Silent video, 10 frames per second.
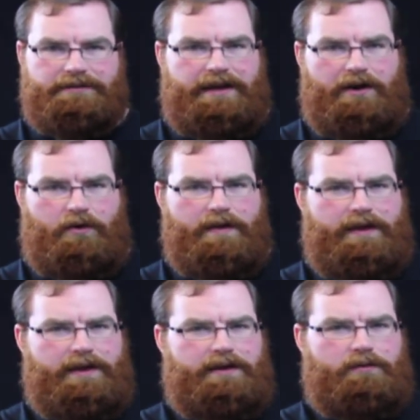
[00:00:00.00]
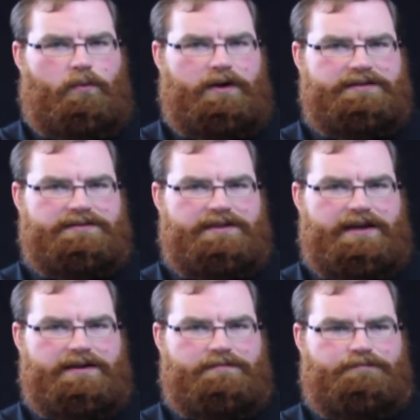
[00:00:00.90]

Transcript: how once they